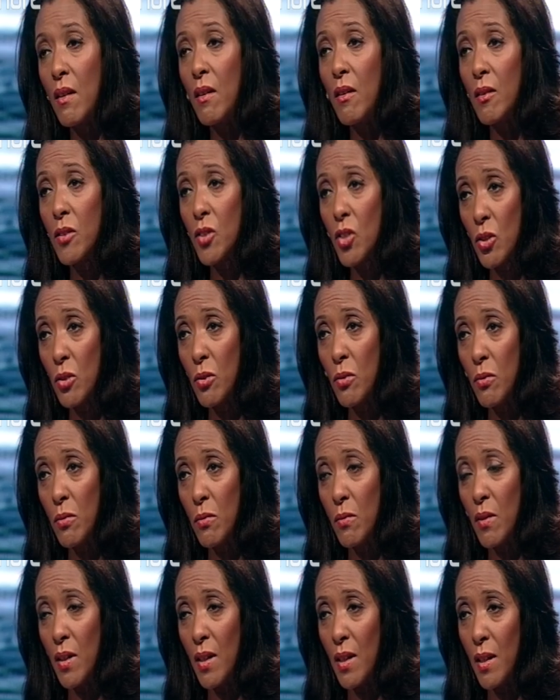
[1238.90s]
are
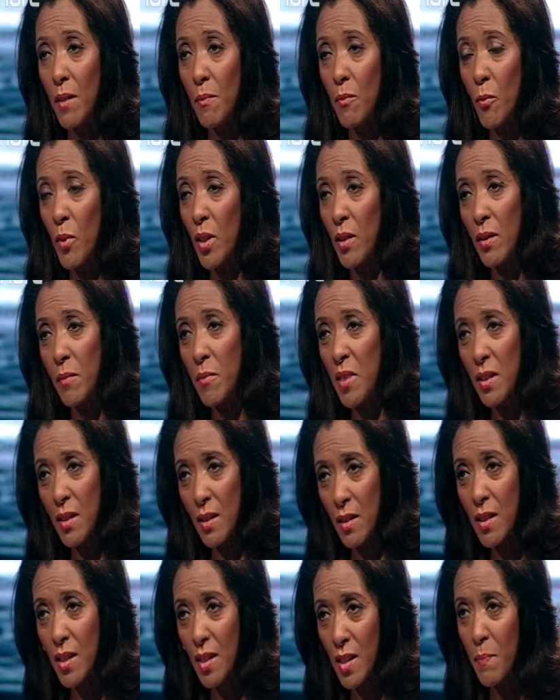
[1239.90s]
due, well, I
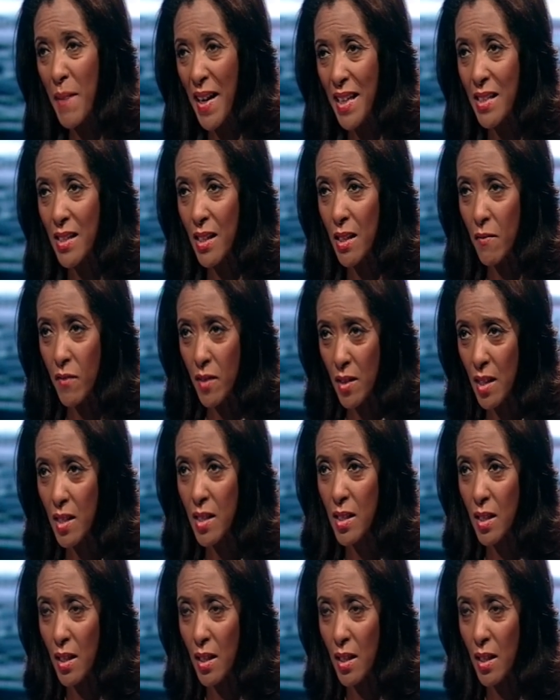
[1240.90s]
mean, this mandate for this